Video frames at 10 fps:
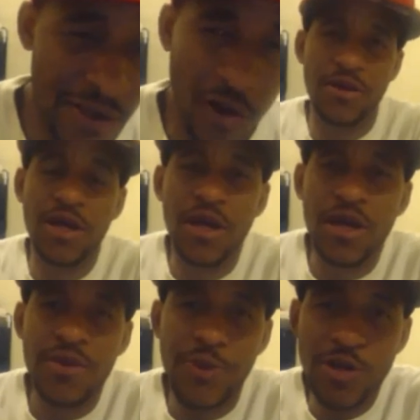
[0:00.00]
Colts.
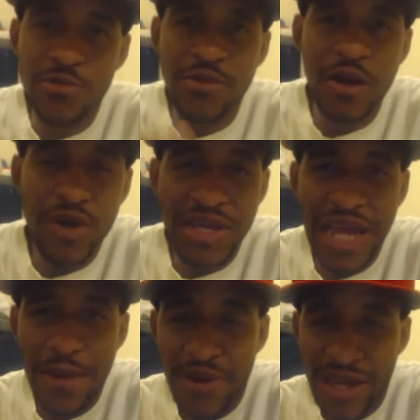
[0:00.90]
Those are my Week
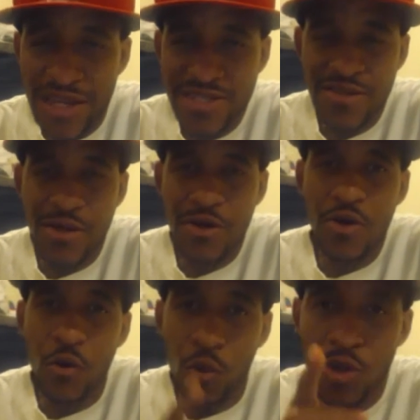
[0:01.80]
8 picks.
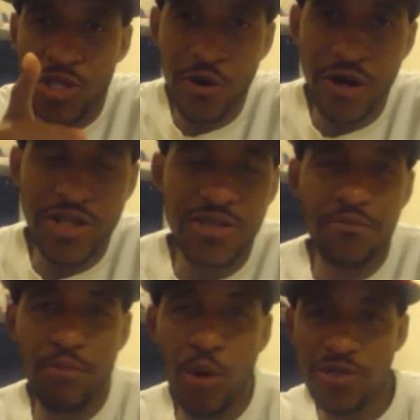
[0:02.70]
What are yours?
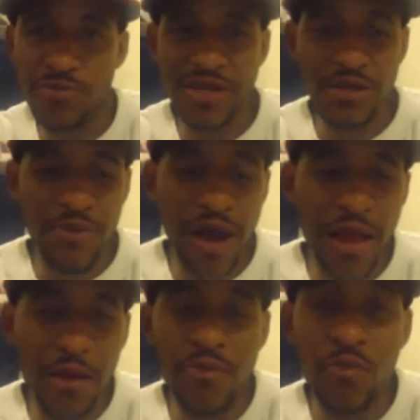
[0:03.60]
Post them at the
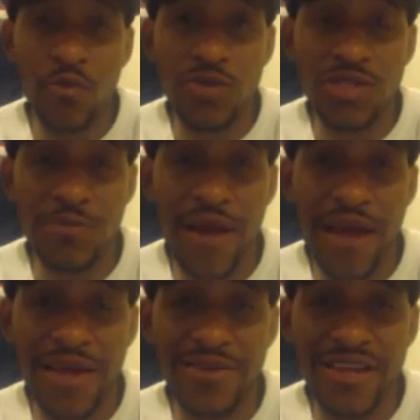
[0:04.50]
bottom. We'll see you
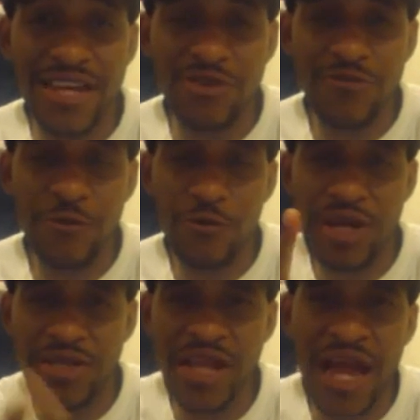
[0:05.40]
back here next week for
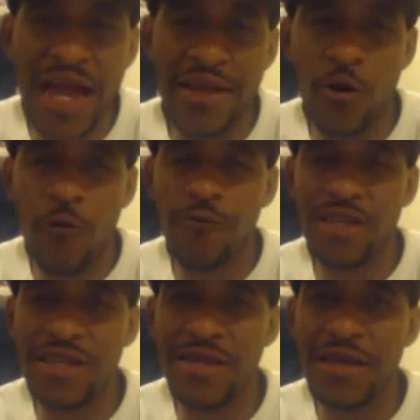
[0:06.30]
Week 9, and
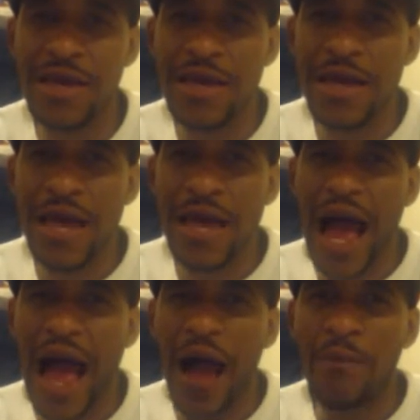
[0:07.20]
hopefully
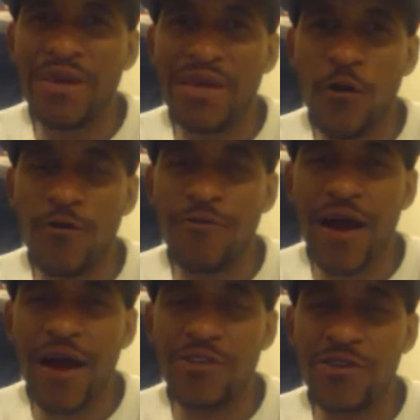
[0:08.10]
I'll be over
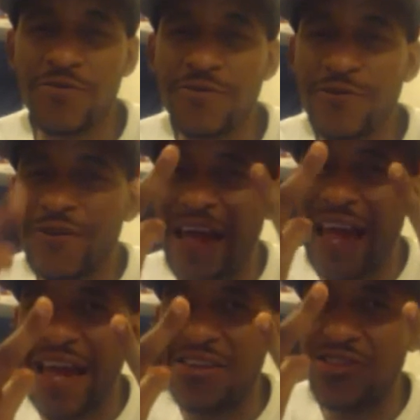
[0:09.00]

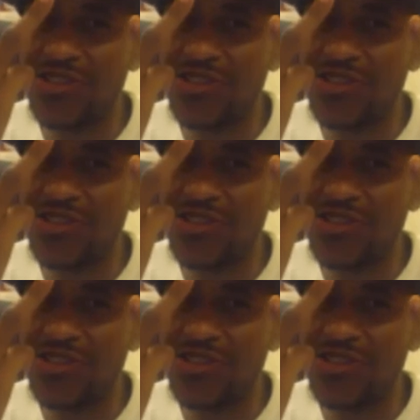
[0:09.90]
508